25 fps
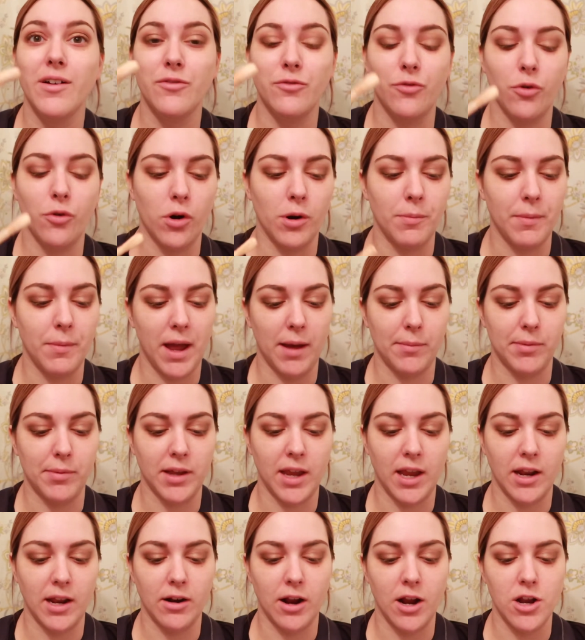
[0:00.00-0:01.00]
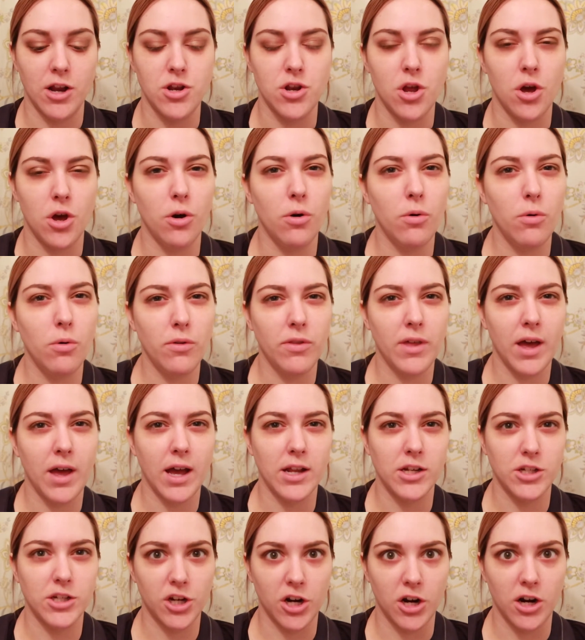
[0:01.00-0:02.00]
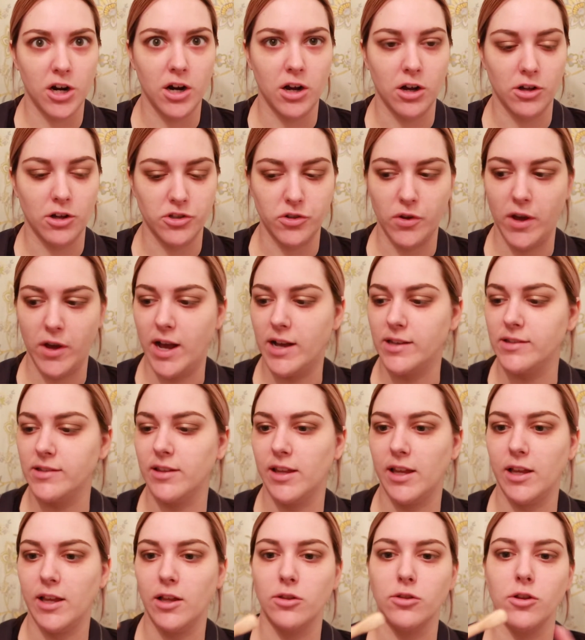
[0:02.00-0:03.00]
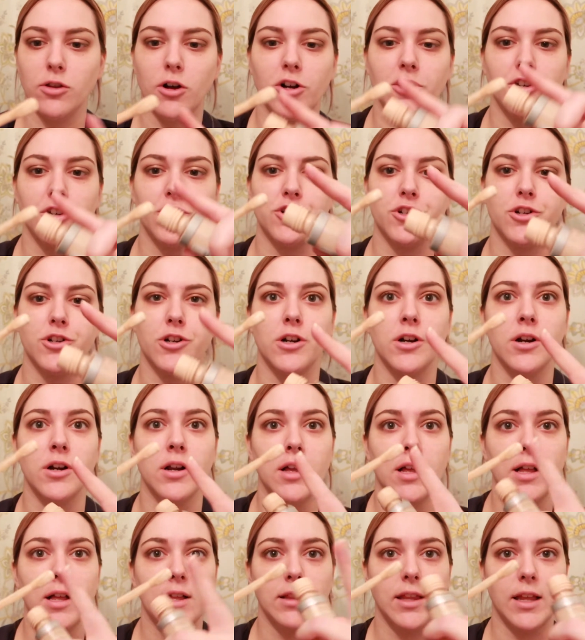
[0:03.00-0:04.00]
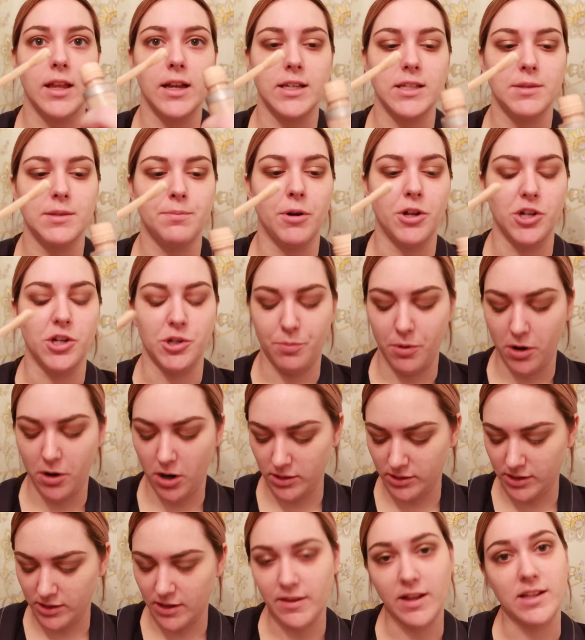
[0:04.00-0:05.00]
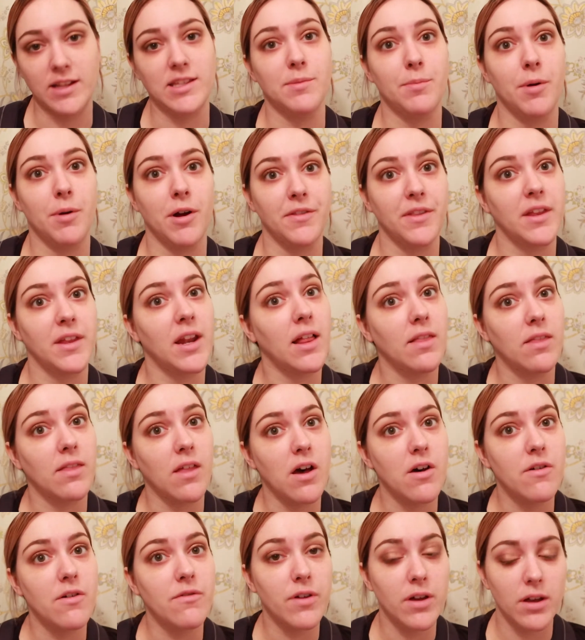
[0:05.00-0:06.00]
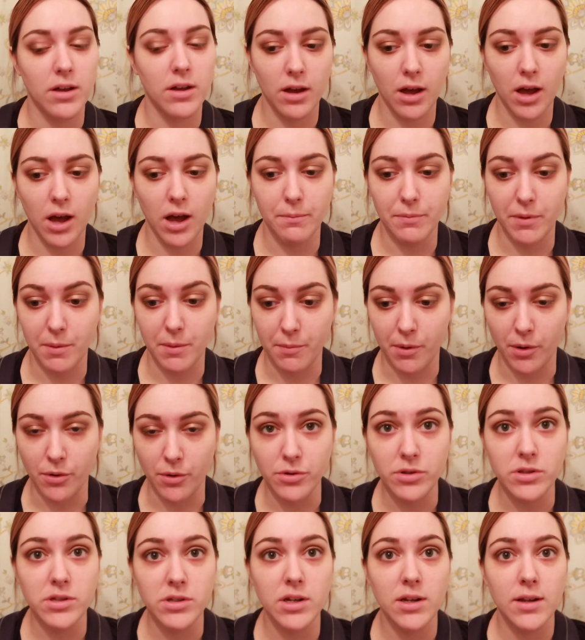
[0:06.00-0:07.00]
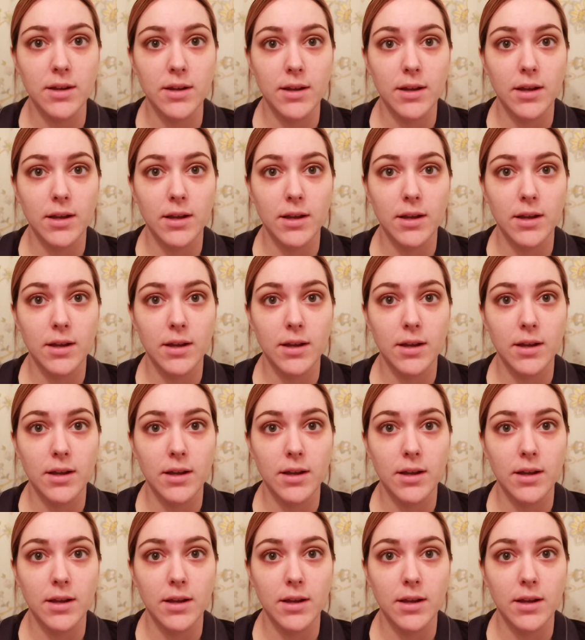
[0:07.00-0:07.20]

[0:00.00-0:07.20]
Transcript: for my applicator. I know that Tarte also has like larger like sponge parts, and that's the part that I love the most.